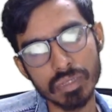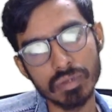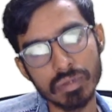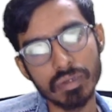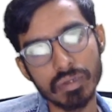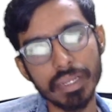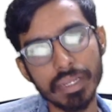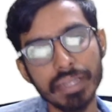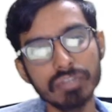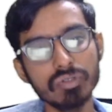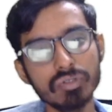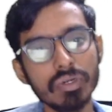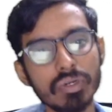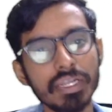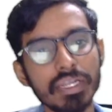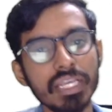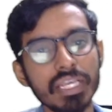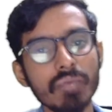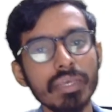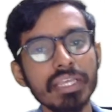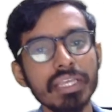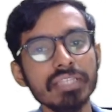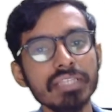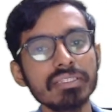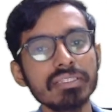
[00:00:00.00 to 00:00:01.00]
Right? So
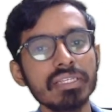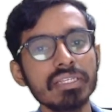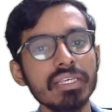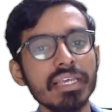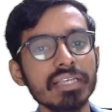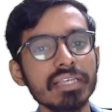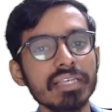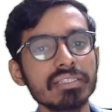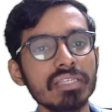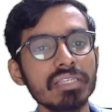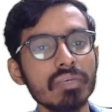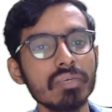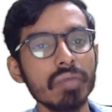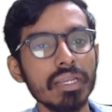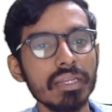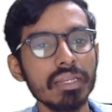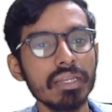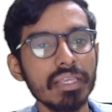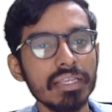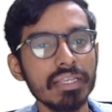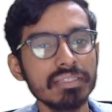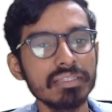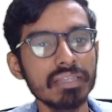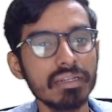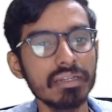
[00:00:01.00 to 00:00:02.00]
dv is dx dy
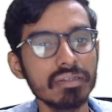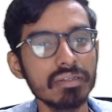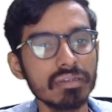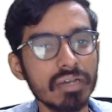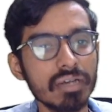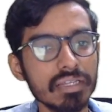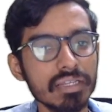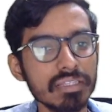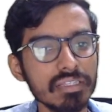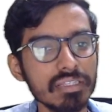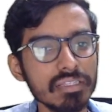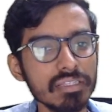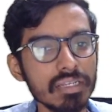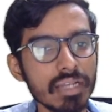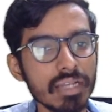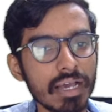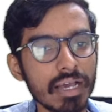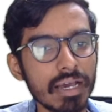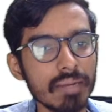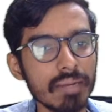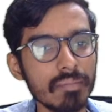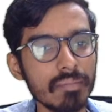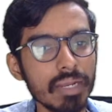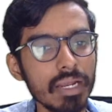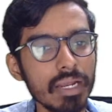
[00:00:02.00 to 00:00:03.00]
dz. This is a
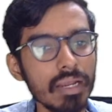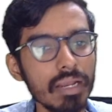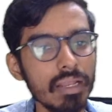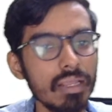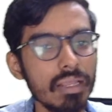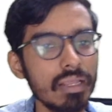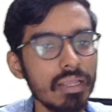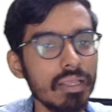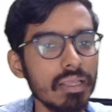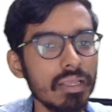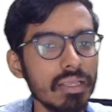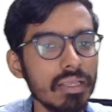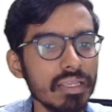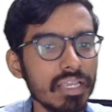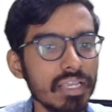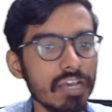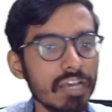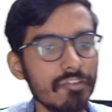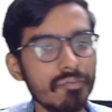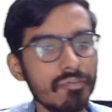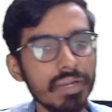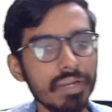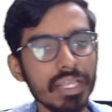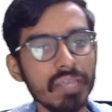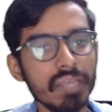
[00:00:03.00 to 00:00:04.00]
normal f
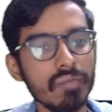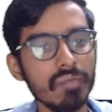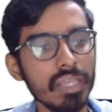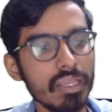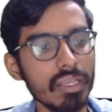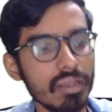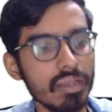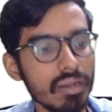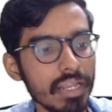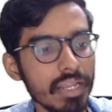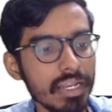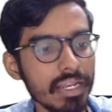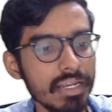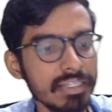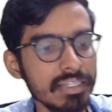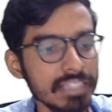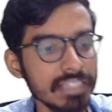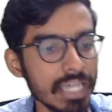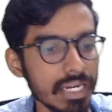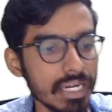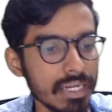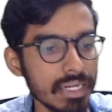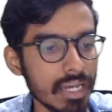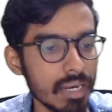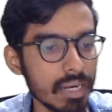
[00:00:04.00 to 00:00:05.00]
dv, right? It is
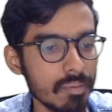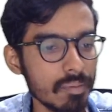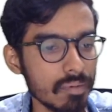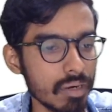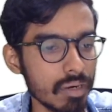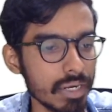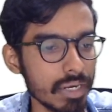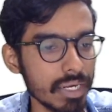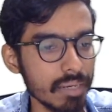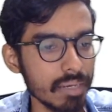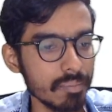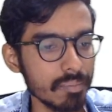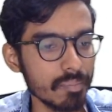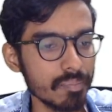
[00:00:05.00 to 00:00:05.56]
not dot product.